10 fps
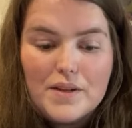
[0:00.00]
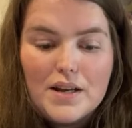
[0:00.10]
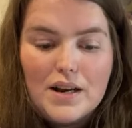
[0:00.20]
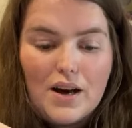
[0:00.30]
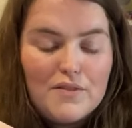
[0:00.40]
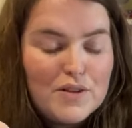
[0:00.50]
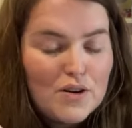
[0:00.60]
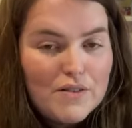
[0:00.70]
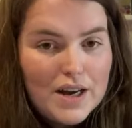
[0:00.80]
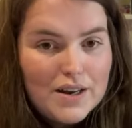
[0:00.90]
live with
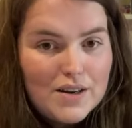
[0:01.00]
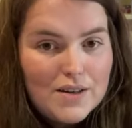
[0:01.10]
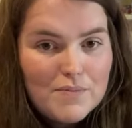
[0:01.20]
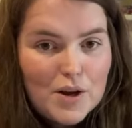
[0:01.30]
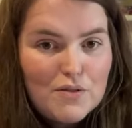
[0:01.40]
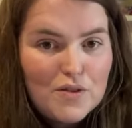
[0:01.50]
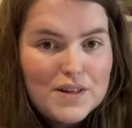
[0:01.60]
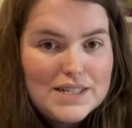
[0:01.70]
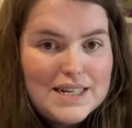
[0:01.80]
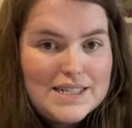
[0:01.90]
Oriana over on the
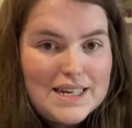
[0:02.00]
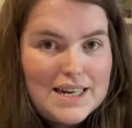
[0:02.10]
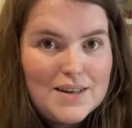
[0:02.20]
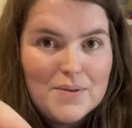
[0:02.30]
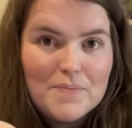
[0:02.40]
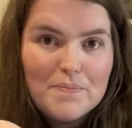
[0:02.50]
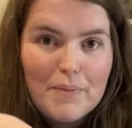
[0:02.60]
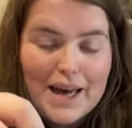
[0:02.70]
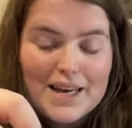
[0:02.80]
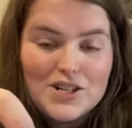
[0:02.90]
TT
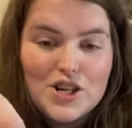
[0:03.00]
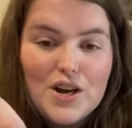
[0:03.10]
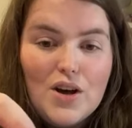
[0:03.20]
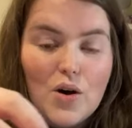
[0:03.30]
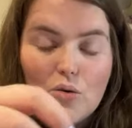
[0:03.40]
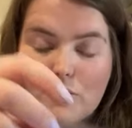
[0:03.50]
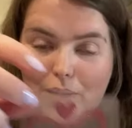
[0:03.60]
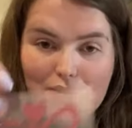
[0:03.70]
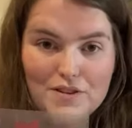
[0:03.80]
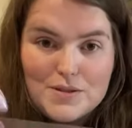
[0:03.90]
page all
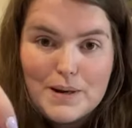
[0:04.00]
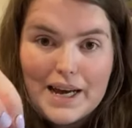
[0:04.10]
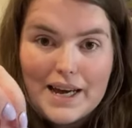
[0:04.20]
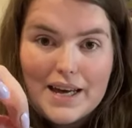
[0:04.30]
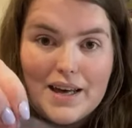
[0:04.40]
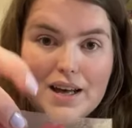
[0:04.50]
about infusible ink.